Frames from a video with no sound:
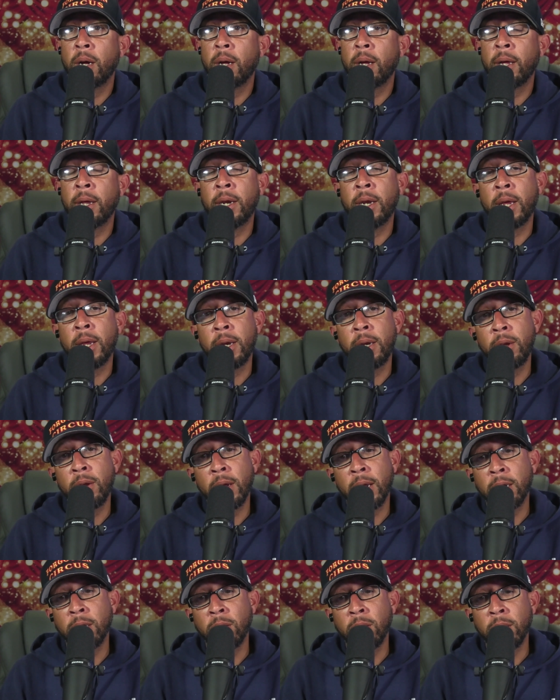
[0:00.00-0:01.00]
And then you
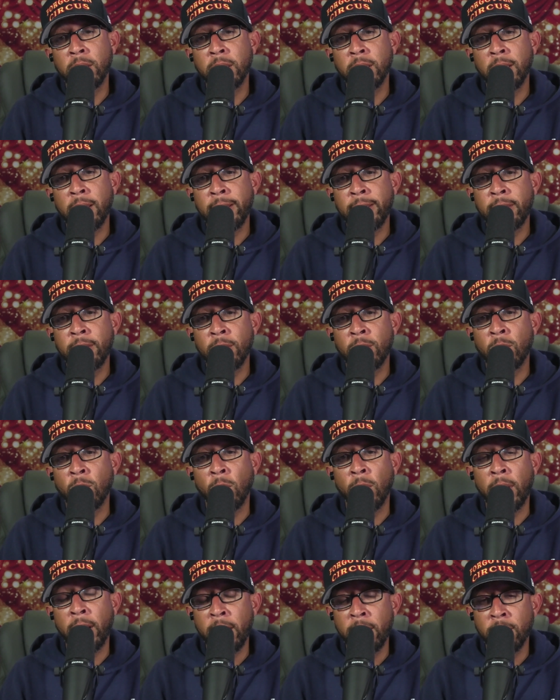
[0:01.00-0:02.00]
got to look at like the
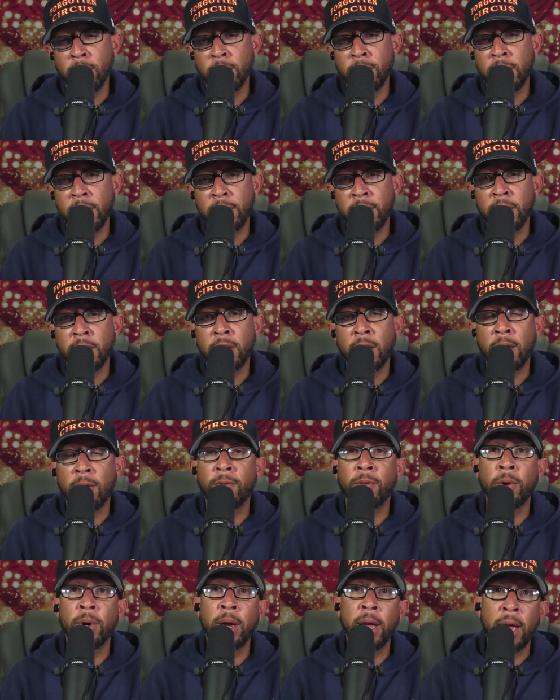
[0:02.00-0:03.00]
creator. They did that
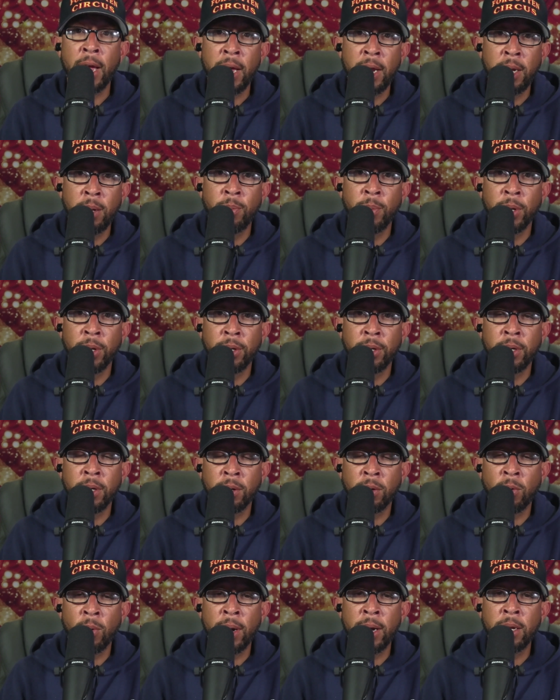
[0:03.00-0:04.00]
for 80 million.
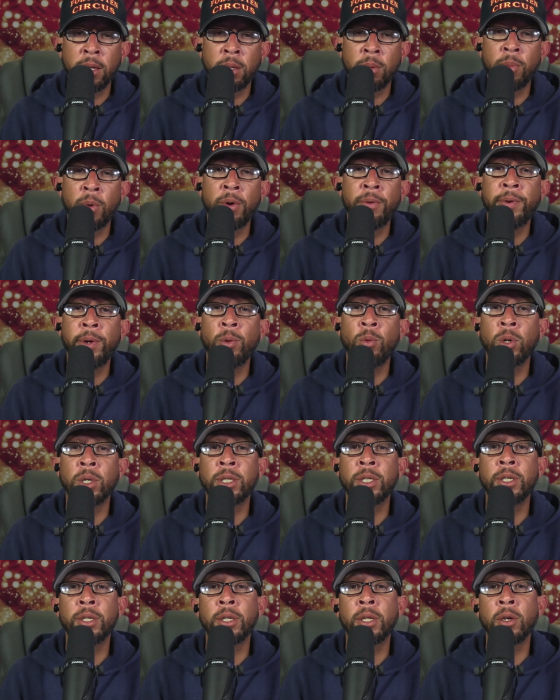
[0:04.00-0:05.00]
Granted, the movie
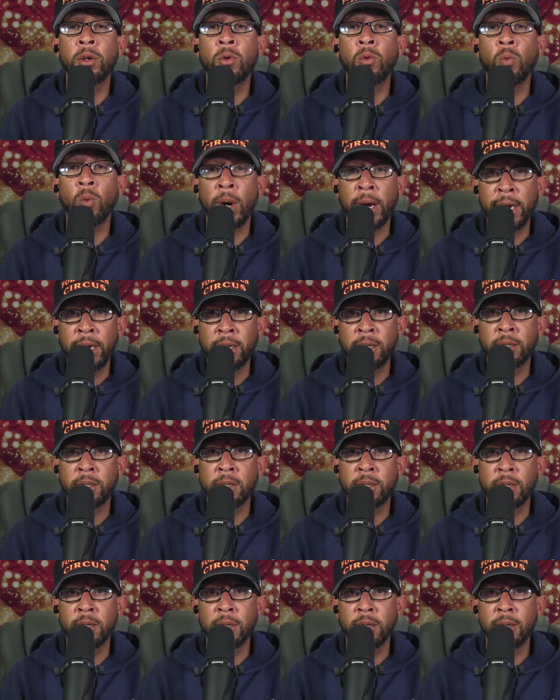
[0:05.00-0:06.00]
wasn't the
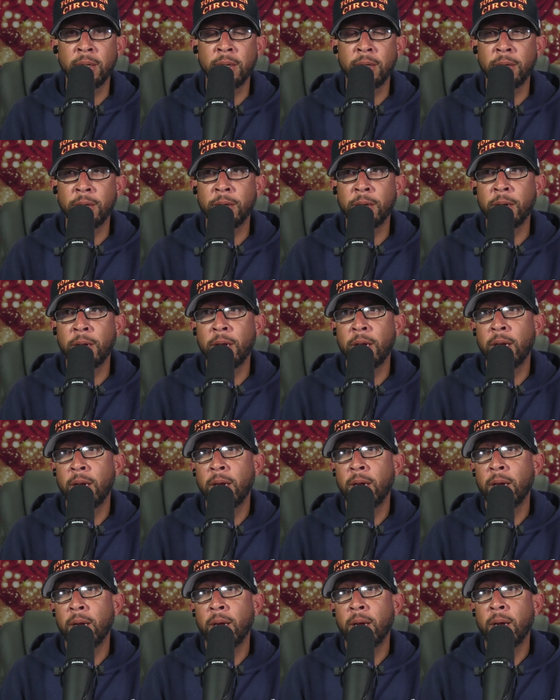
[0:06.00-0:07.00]
greatest,
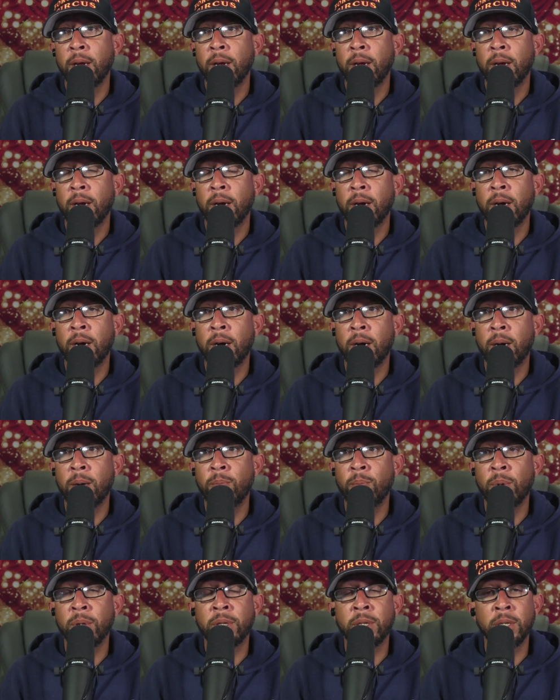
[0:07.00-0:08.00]

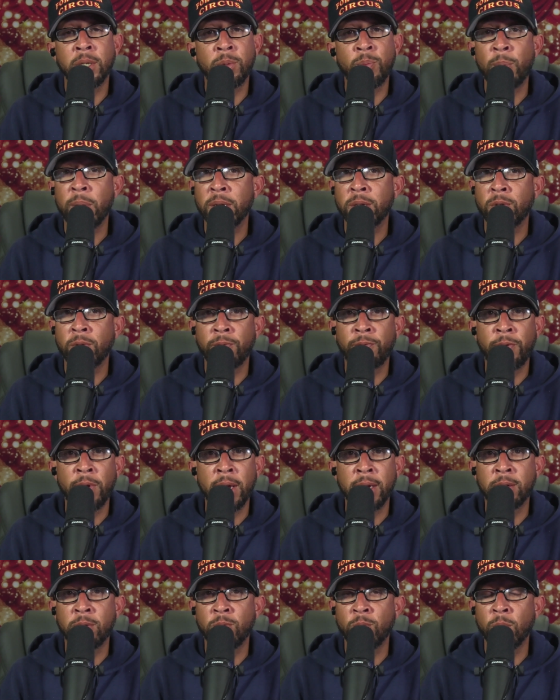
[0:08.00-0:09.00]
um, but the special
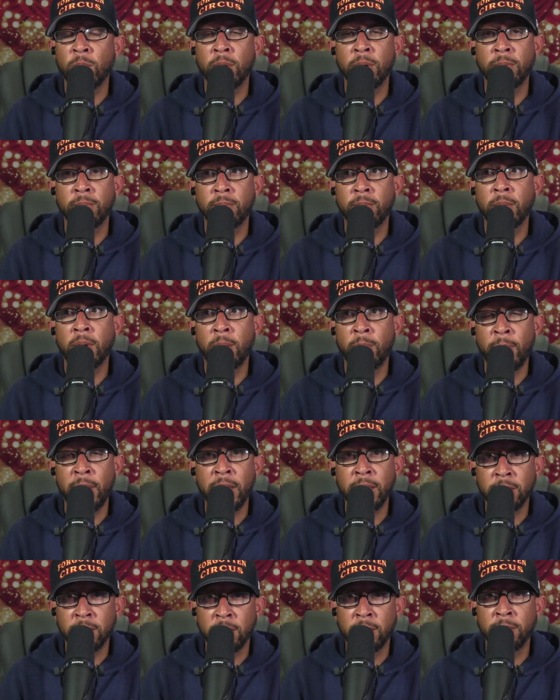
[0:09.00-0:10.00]
effects were
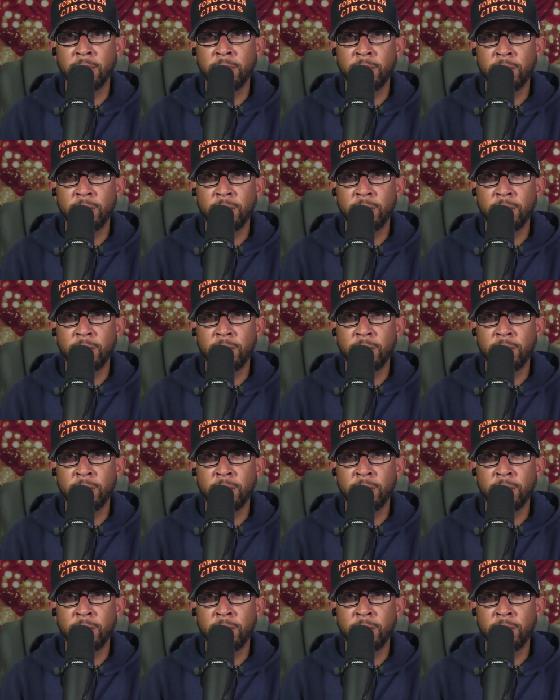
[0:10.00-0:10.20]
amazing.